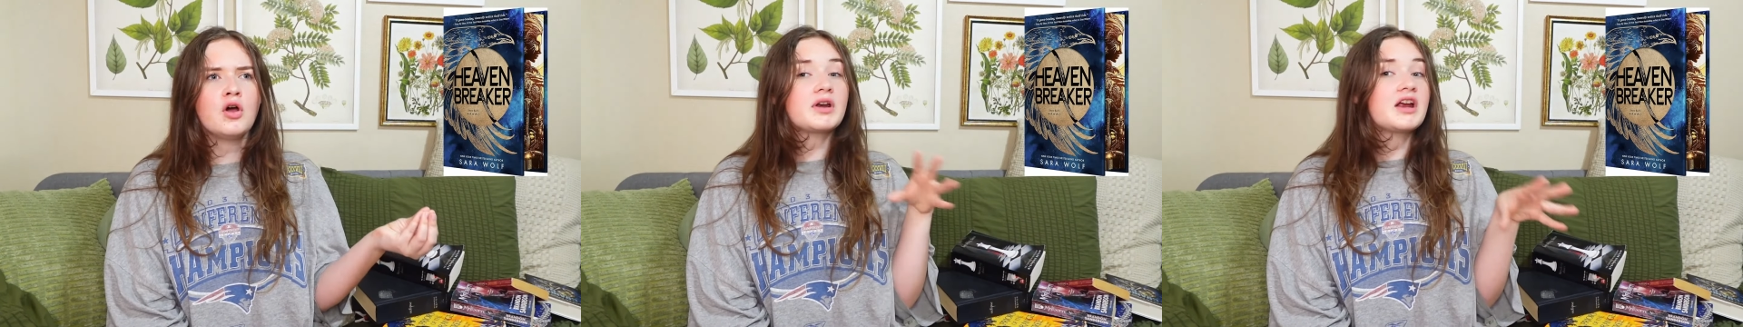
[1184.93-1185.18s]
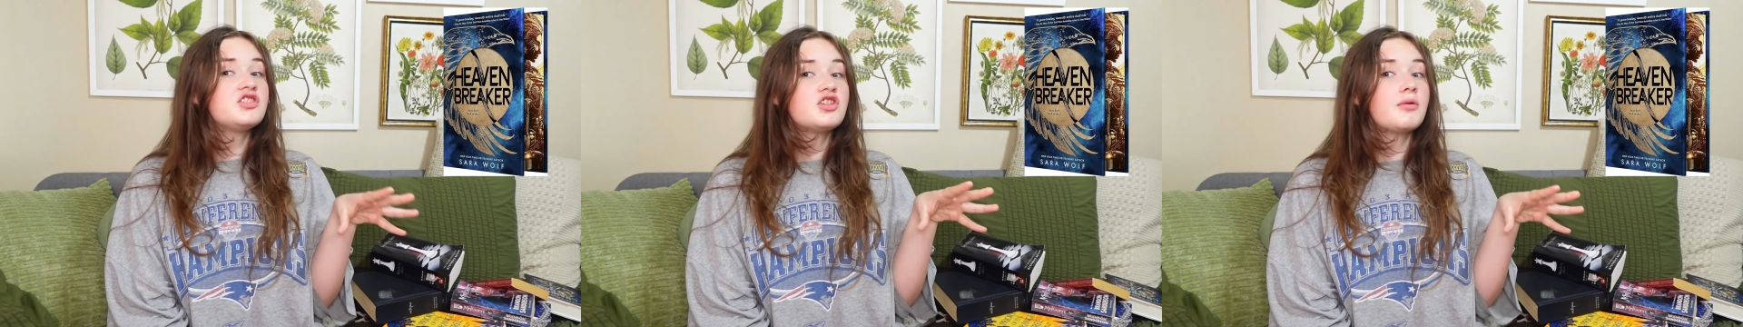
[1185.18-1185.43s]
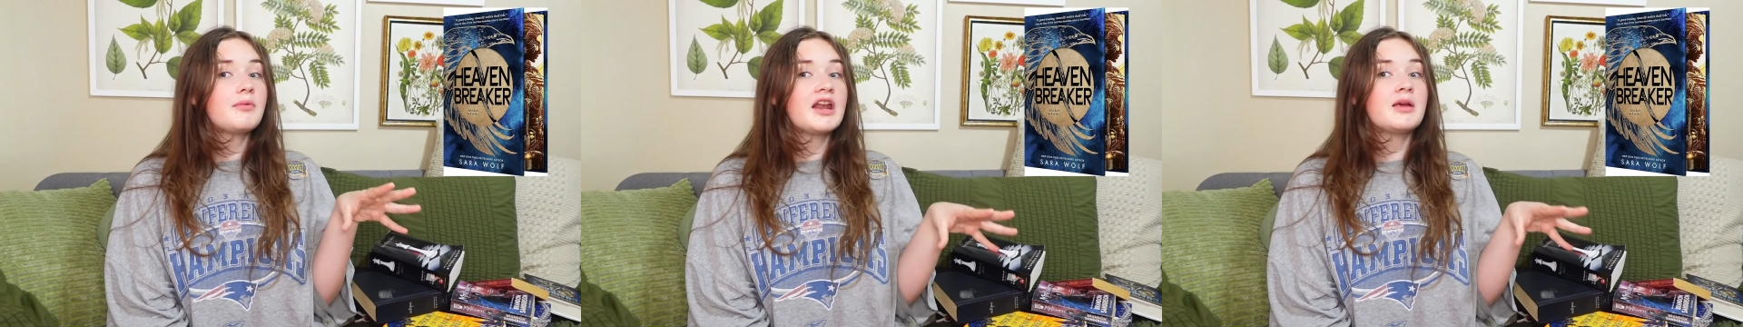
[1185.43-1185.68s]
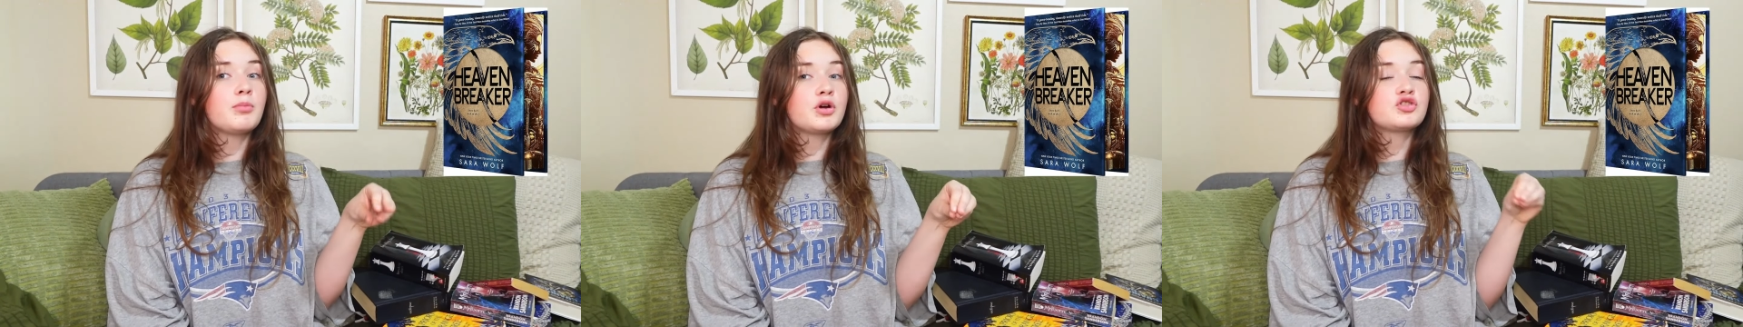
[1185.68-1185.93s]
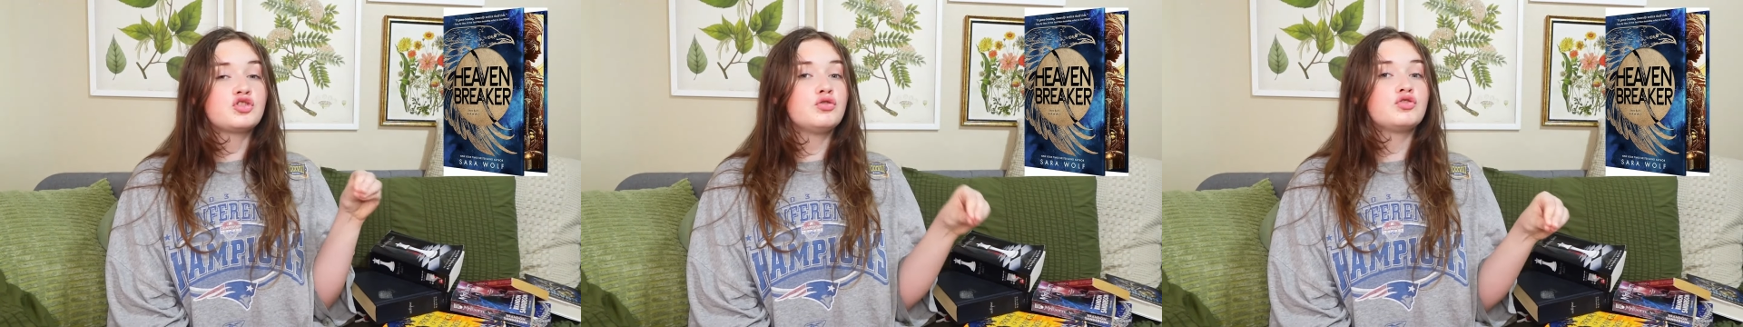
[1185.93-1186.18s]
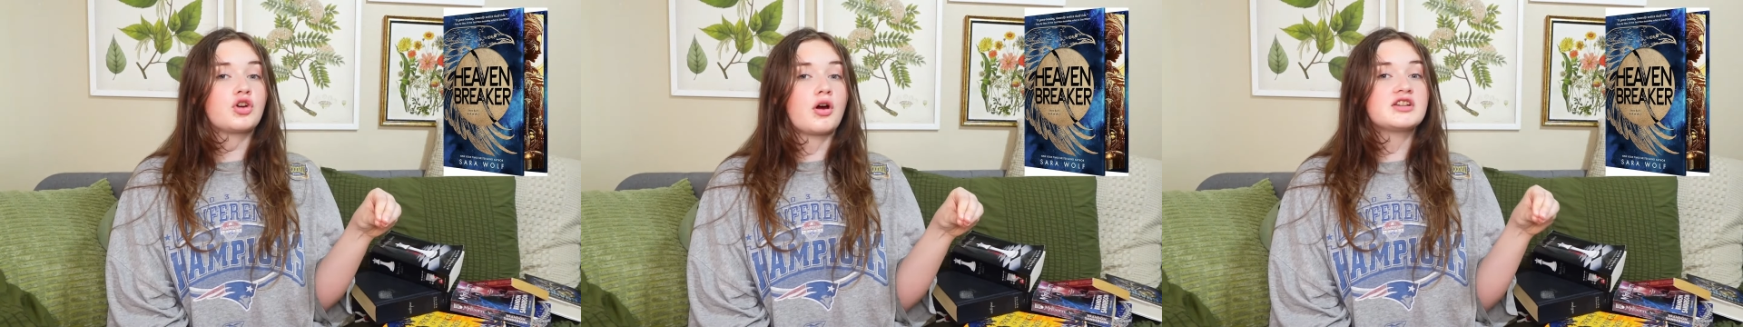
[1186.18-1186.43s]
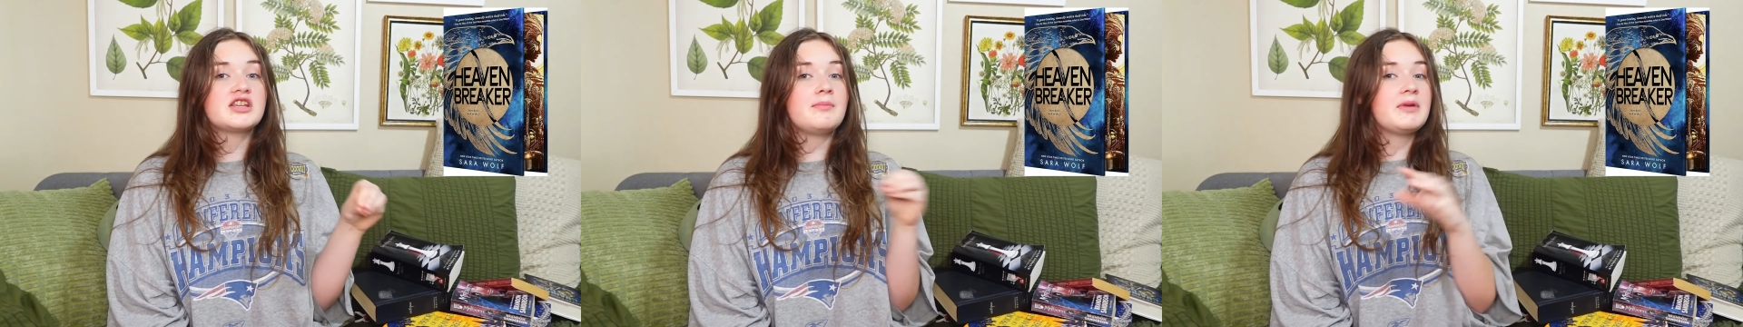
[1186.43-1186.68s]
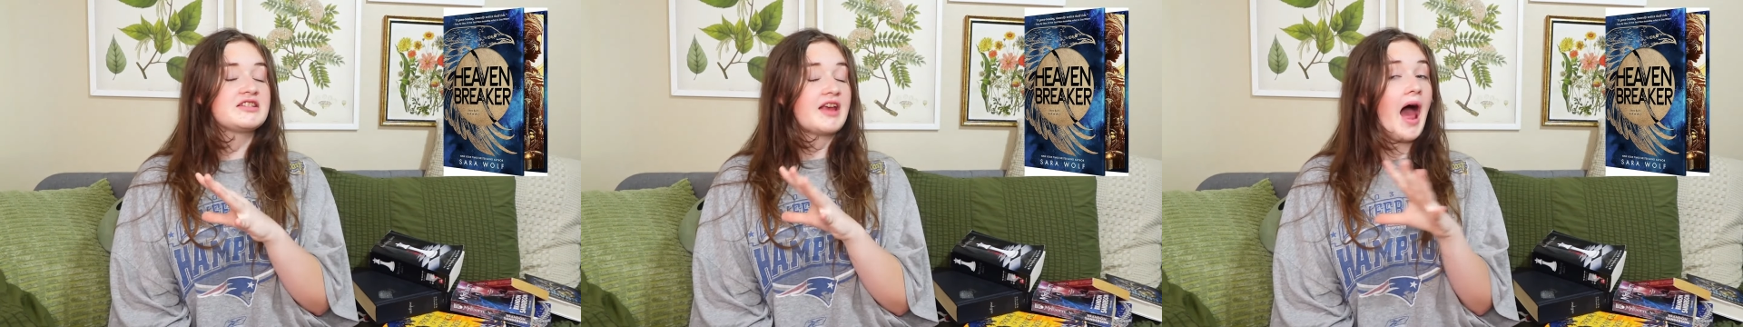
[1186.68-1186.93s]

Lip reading: When I start rating books 2 stars, it means